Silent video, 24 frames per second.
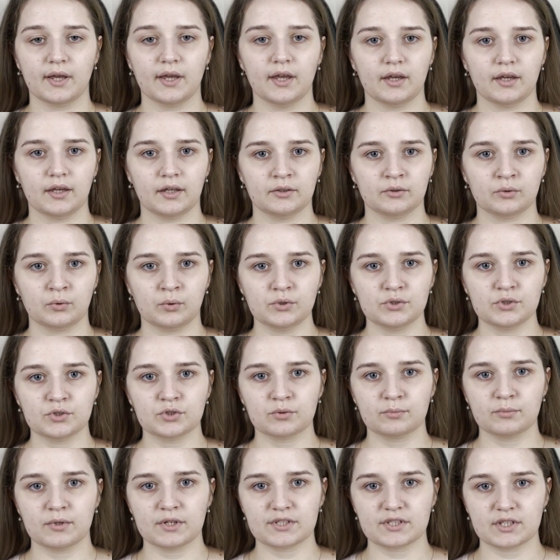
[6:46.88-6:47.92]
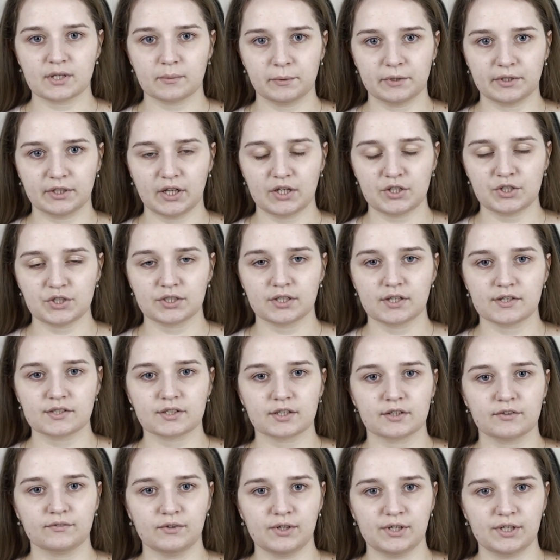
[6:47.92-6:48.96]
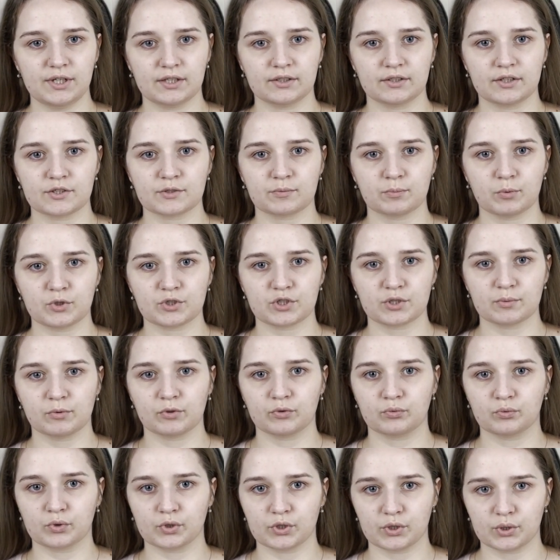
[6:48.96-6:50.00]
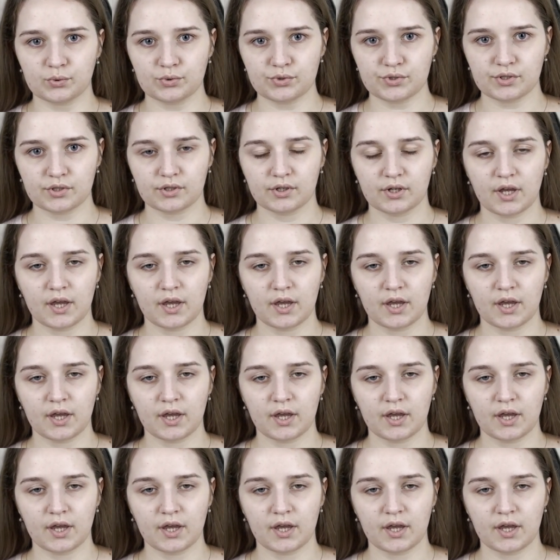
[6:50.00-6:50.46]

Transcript: In order to make the application as convenient as possible for use,